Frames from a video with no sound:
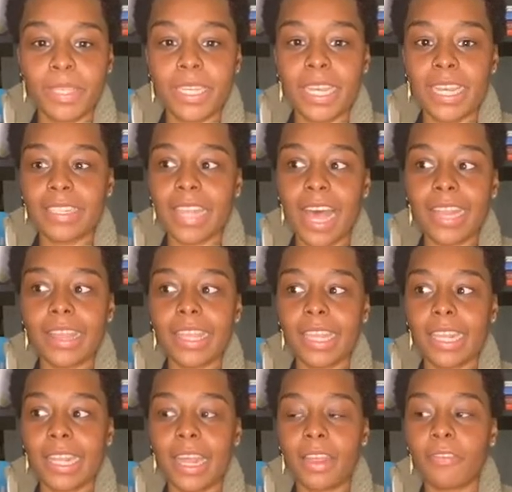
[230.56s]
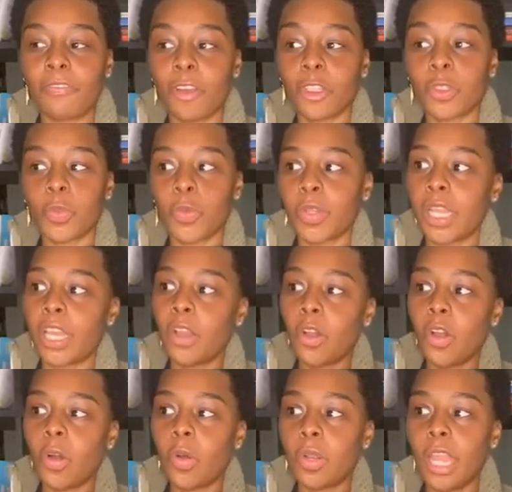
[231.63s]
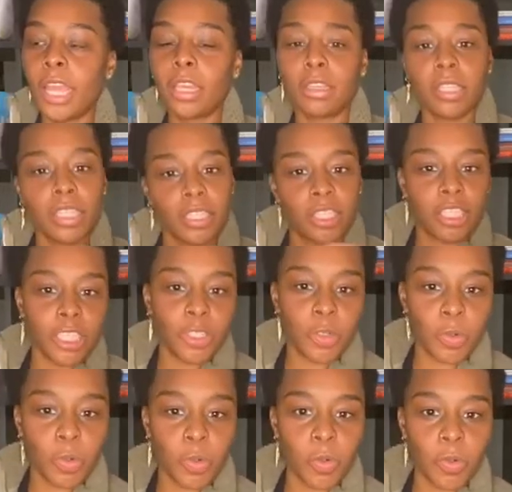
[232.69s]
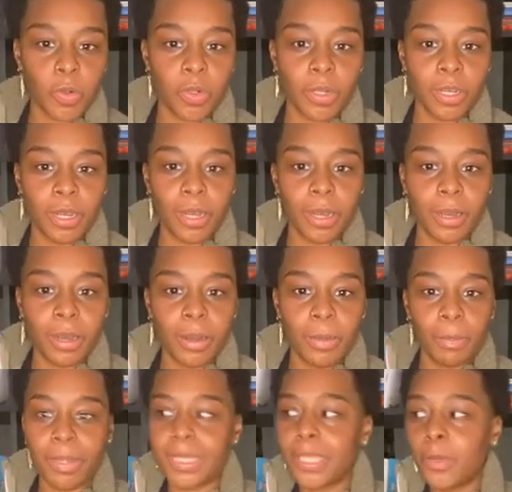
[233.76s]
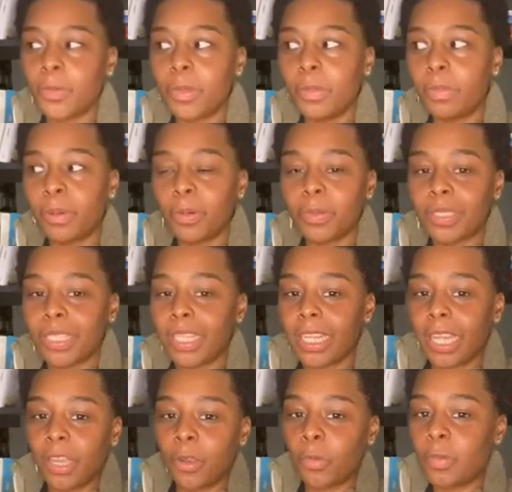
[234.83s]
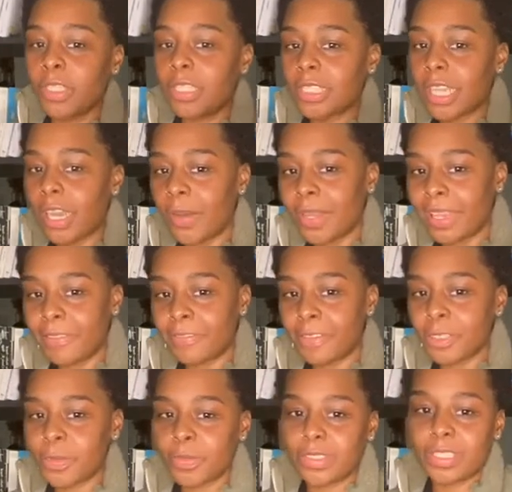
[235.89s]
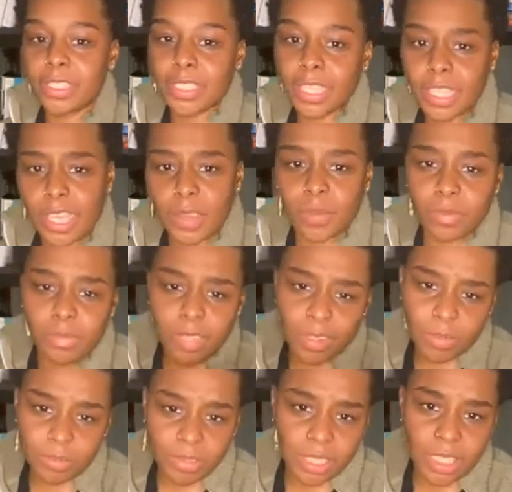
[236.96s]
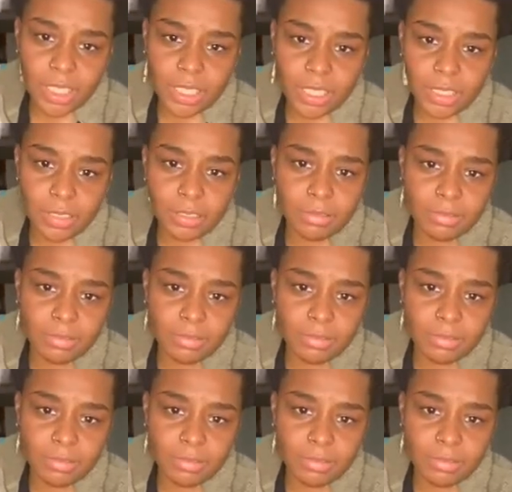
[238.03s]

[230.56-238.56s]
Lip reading: Because I think like first we were like, oh, like she cool, but then we both didn't like reach out at first. We were just like, yeah, we gonna see.